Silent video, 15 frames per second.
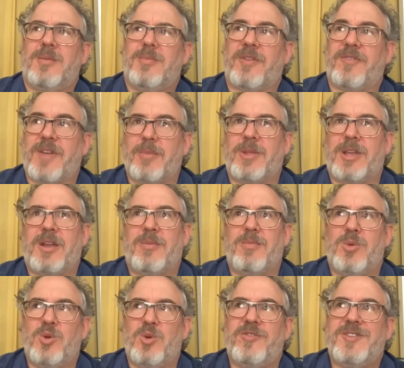my family had
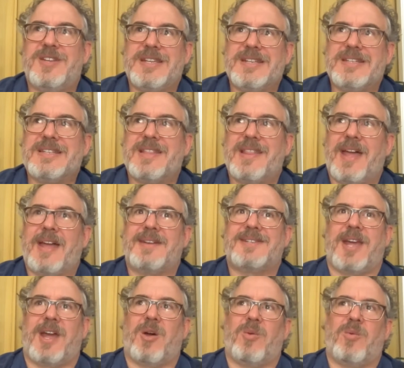moved into that
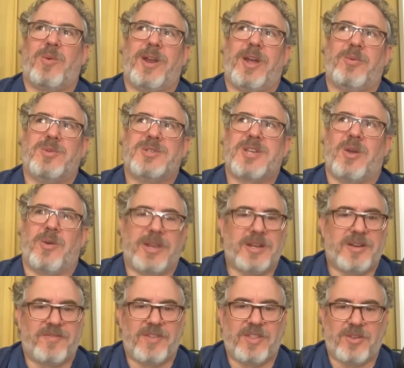town when I was going
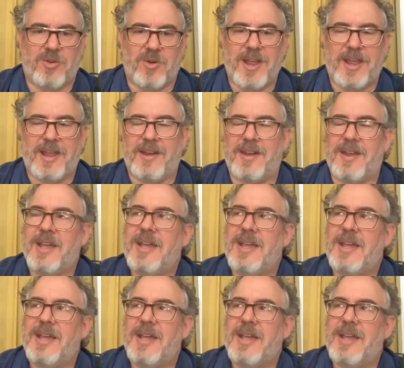into 5th grade.